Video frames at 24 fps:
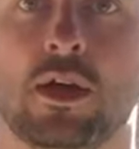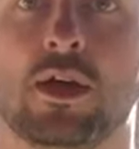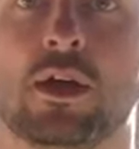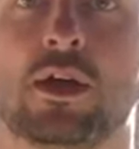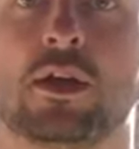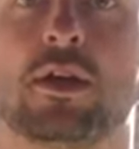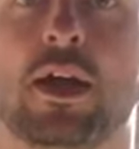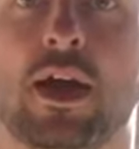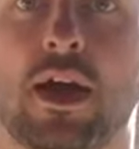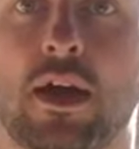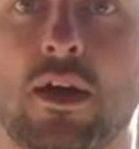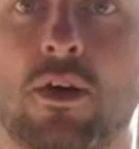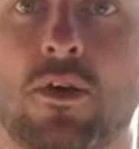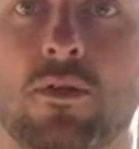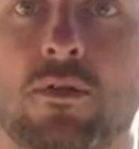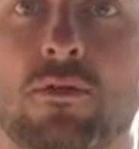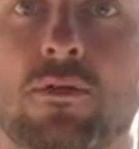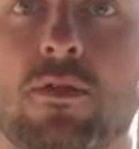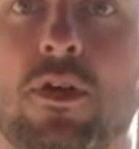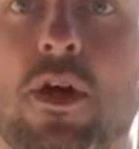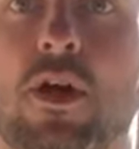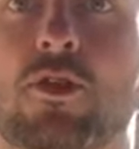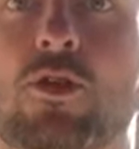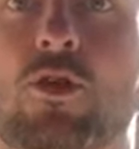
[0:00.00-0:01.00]
Now,
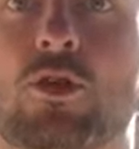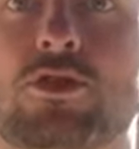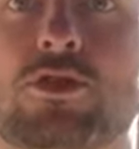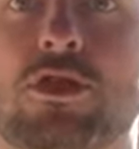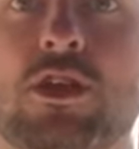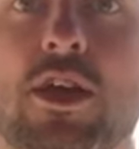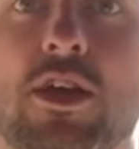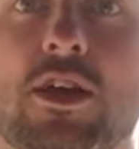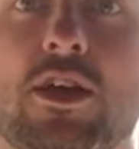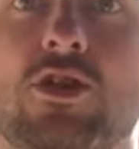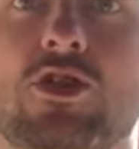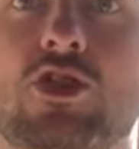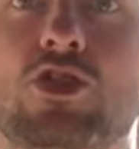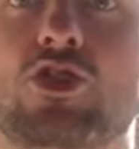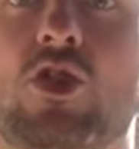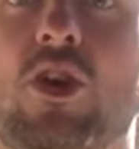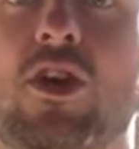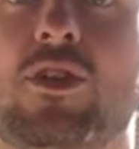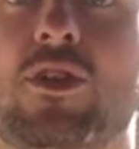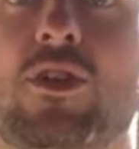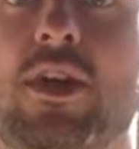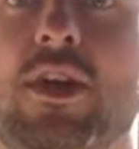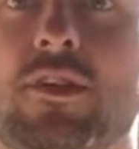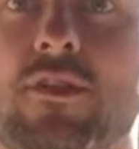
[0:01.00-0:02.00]
I'd also like you to try
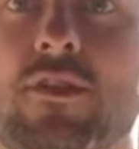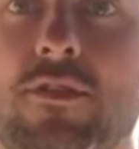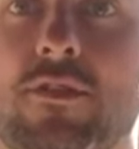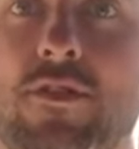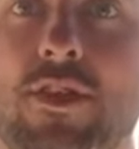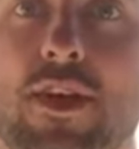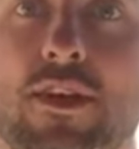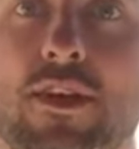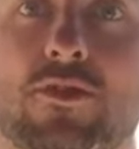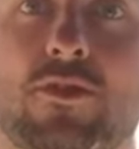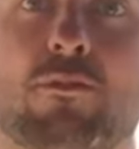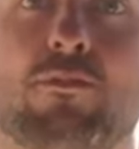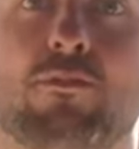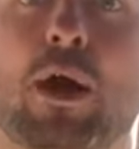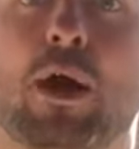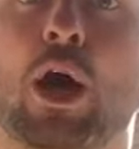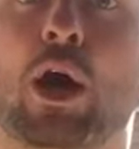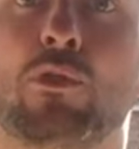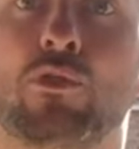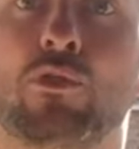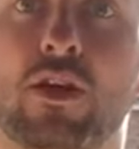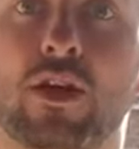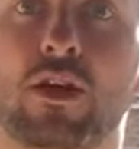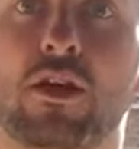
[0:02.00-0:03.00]
this. So that's the
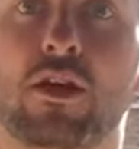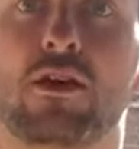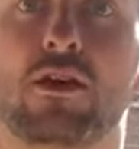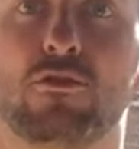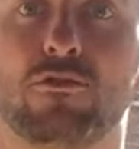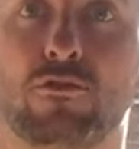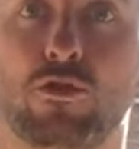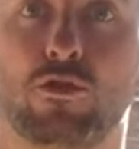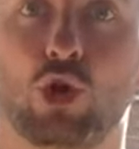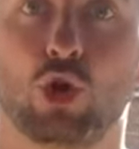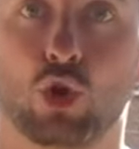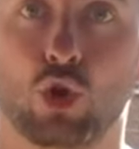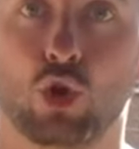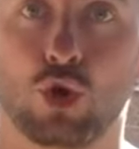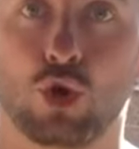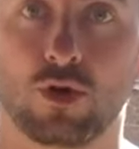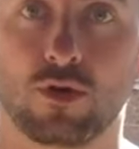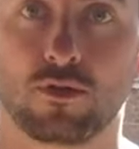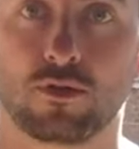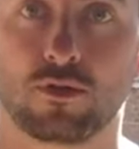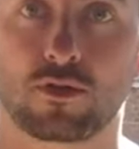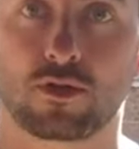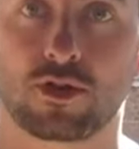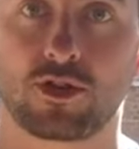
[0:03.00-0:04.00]
pelvic floor.
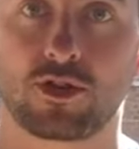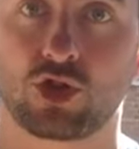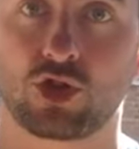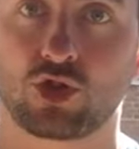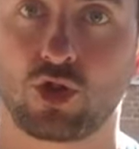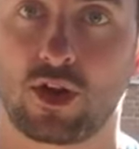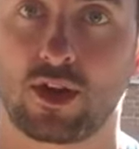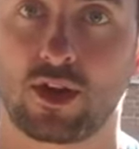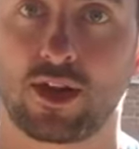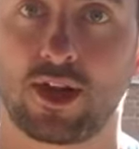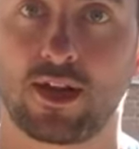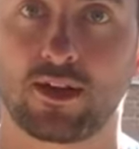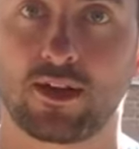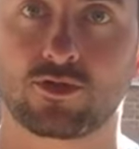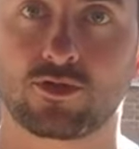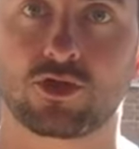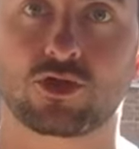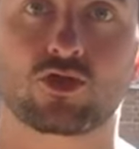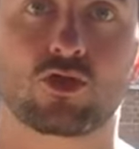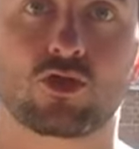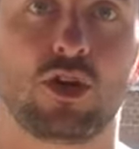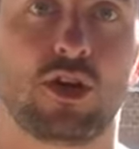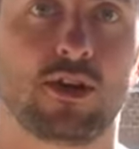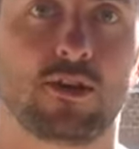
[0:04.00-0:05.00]
Can you try that? Just
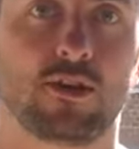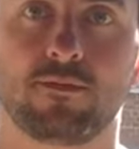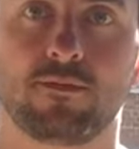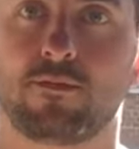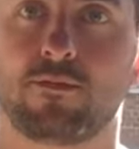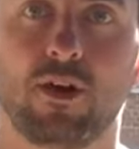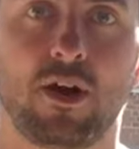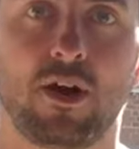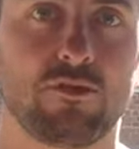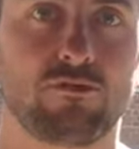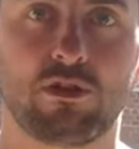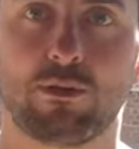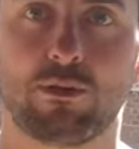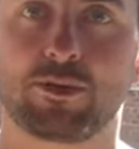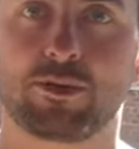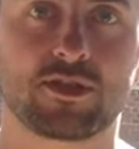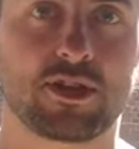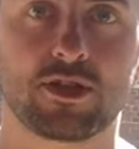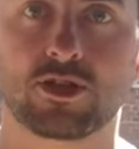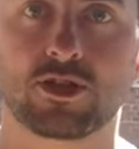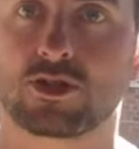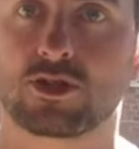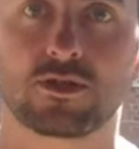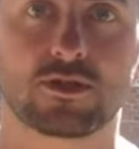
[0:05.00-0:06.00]
try 5
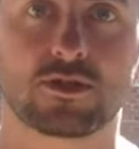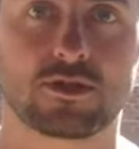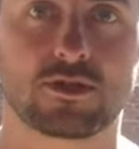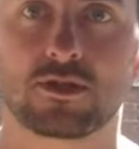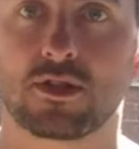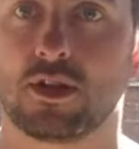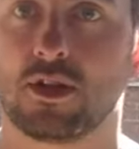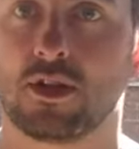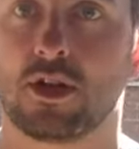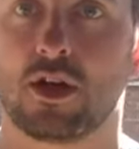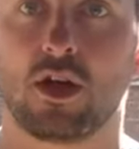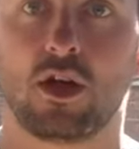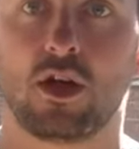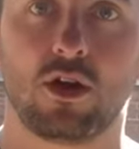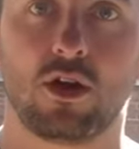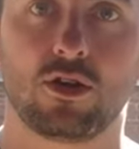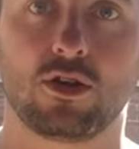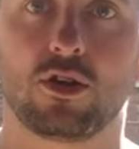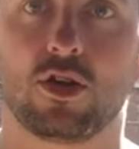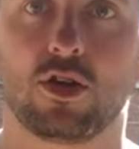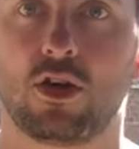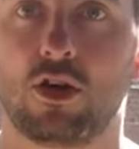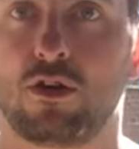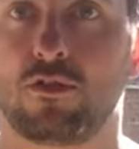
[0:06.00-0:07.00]
repetitions,
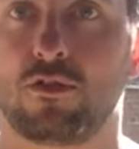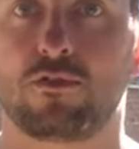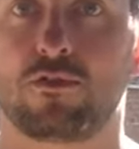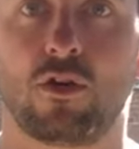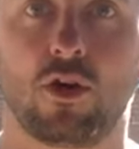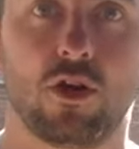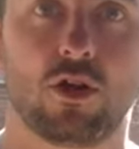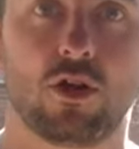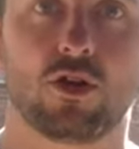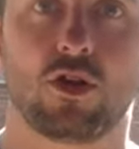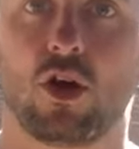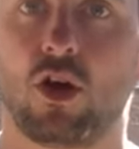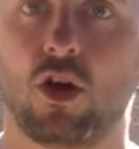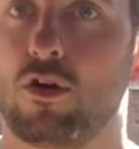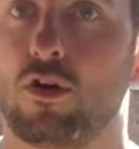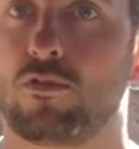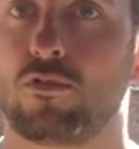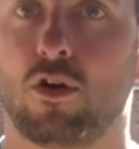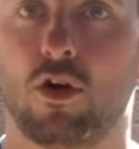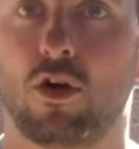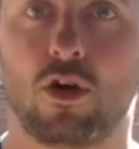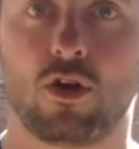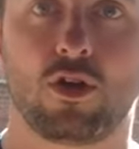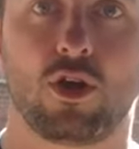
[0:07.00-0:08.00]
on, off, on, off,
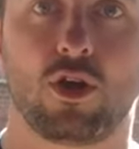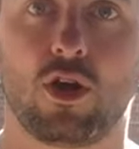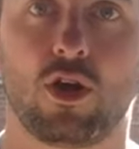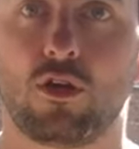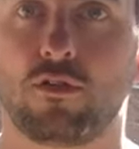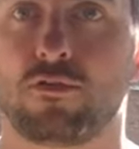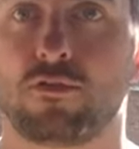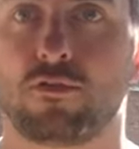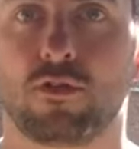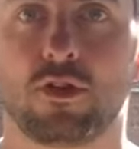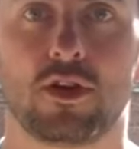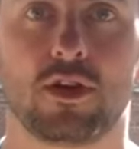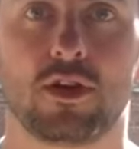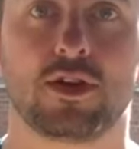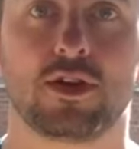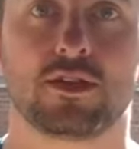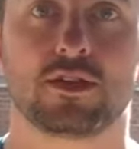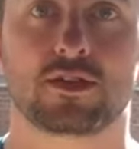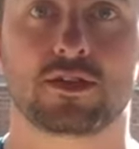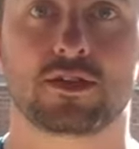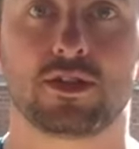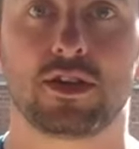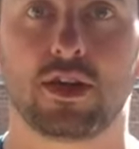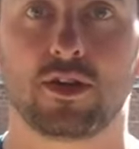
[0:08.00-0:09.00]
on, off.
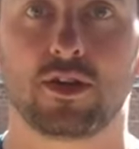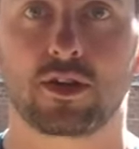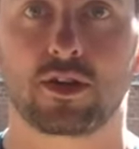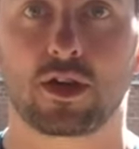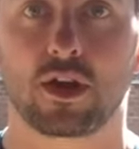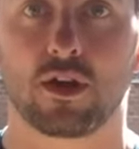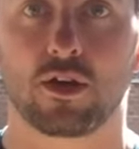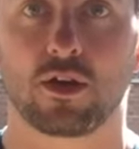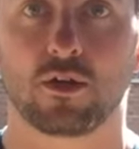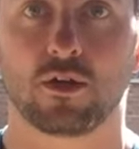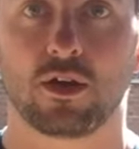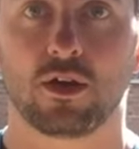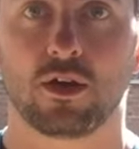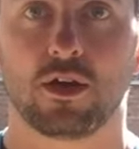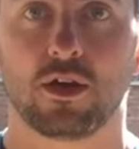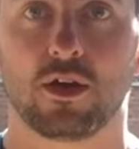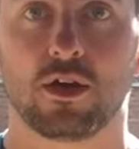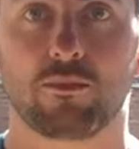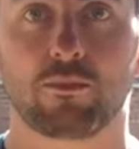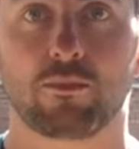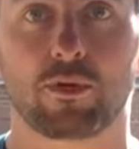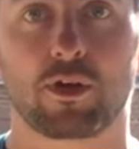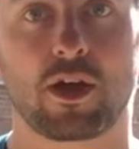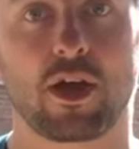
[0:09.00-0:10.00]
See how you go.
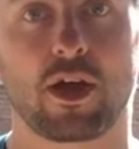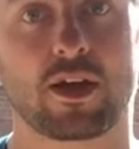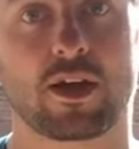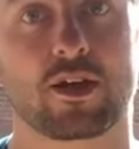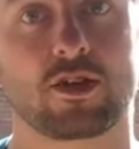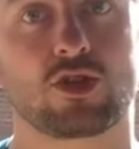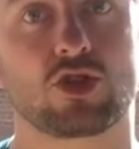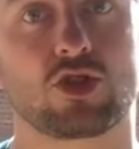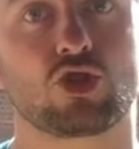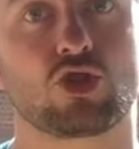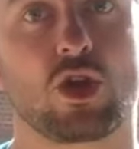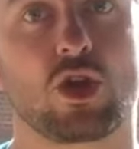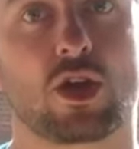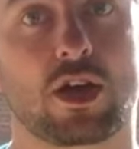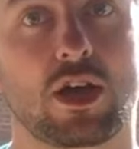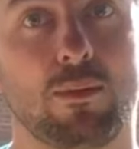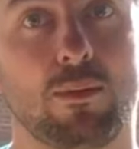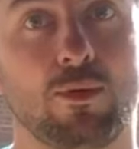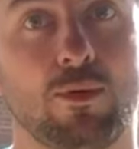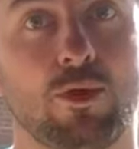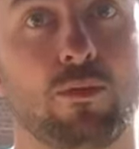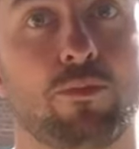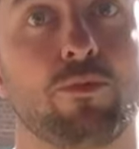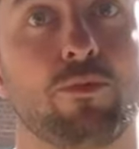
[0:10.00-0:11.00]
But I'd like you to try
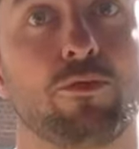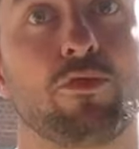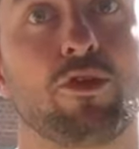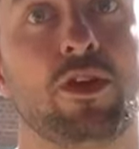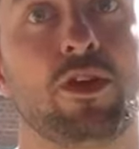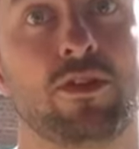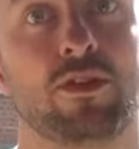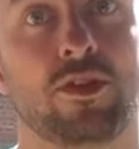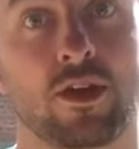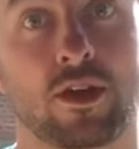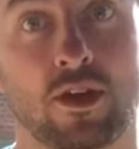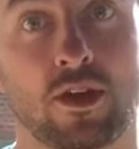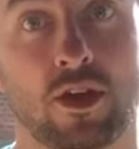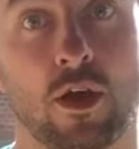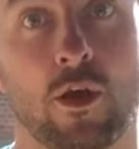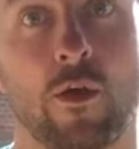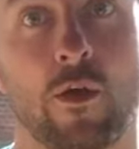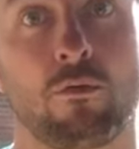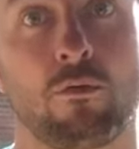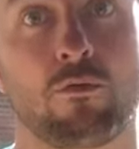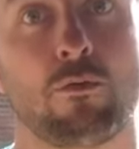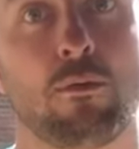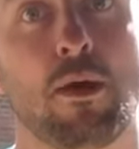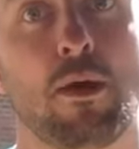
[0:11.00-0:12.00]
keeping your breathing
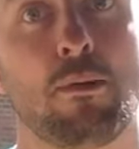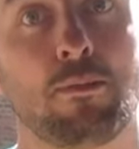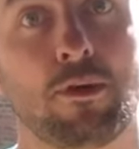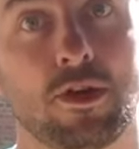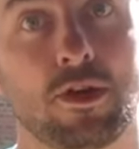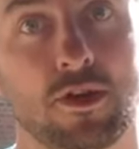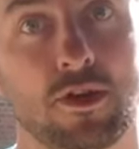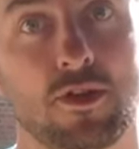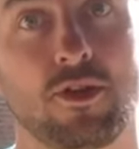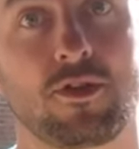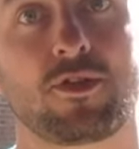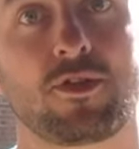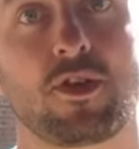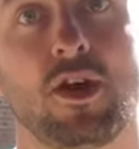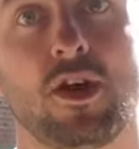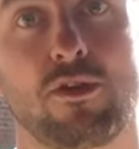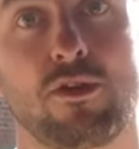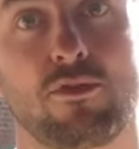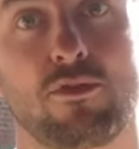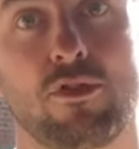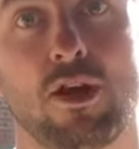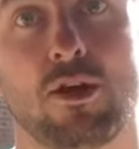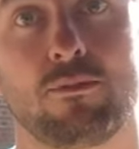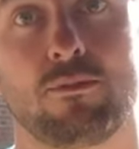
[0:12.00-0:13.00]
going. Remember the
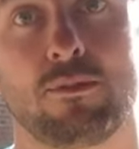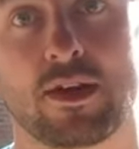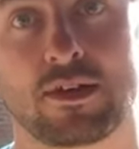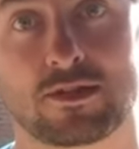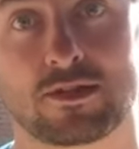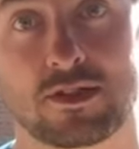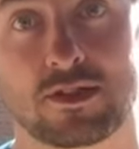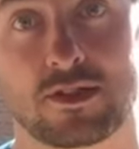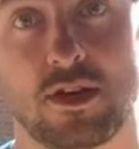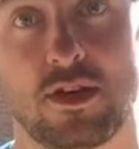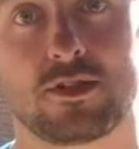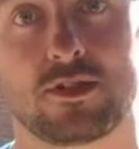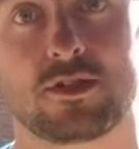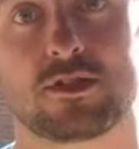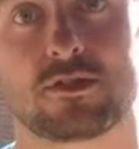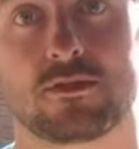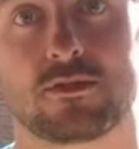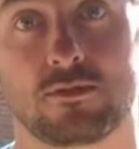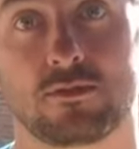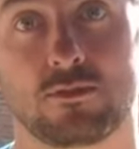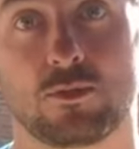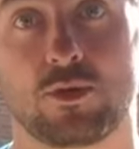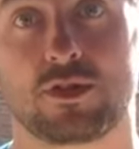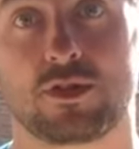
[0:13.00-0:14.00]
diaphragm exercises
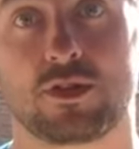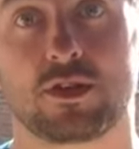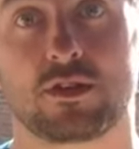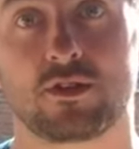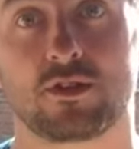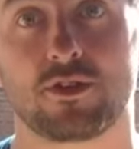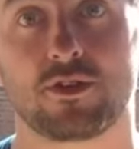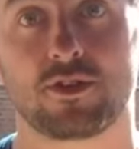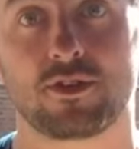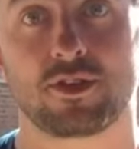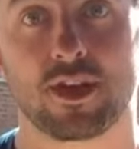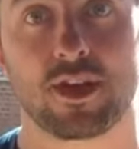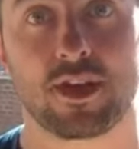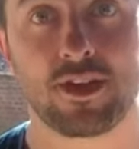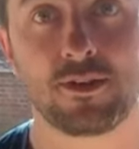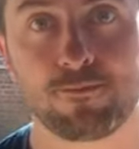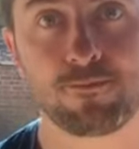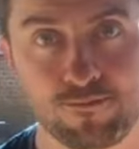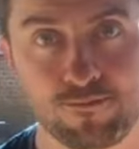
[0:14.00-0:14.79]
we did the other day?